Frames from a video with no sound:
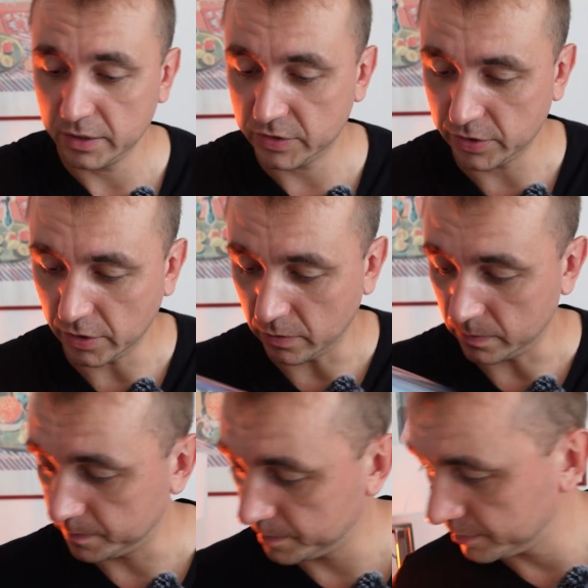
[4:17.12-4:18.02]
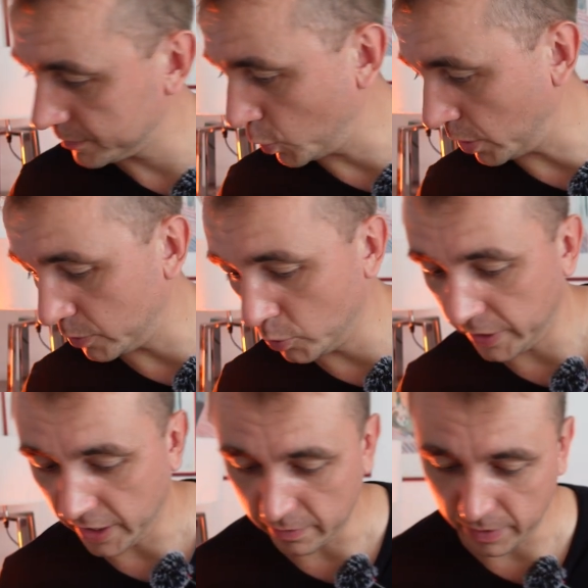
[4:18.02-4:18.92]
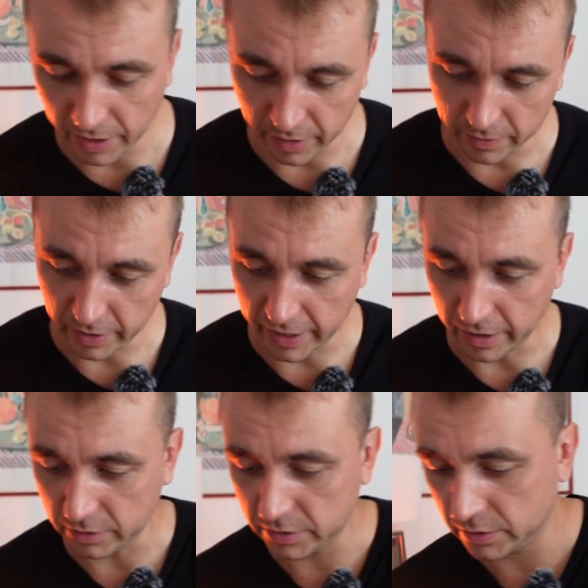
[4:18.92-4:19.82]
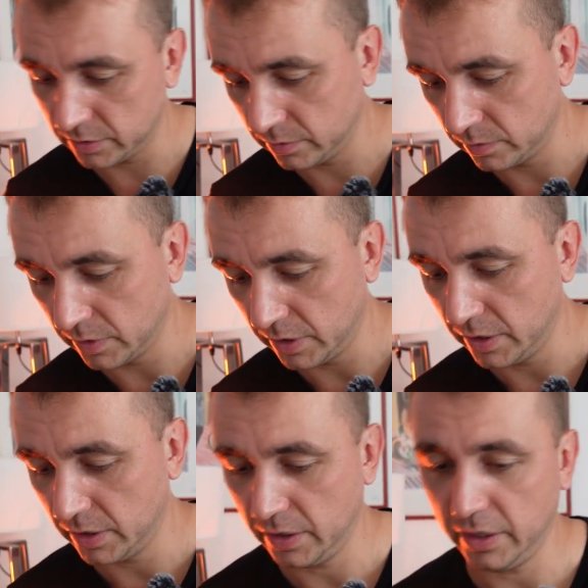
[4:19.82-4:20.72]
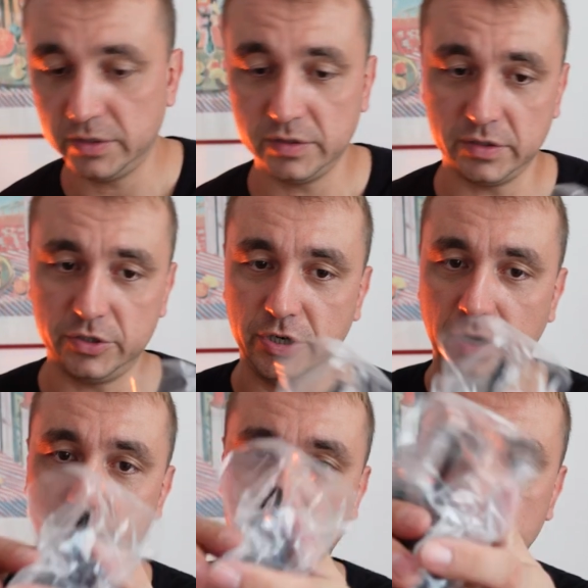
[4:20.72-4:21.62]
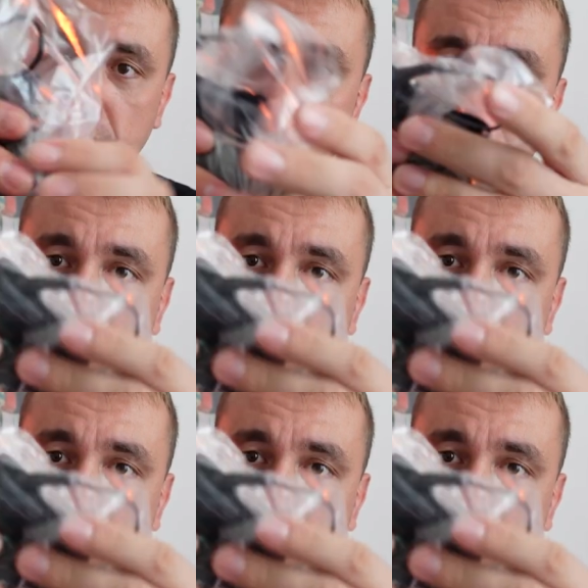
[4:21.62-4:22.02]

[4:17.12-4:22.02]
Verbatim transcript: So what do we have here else? It is a charger.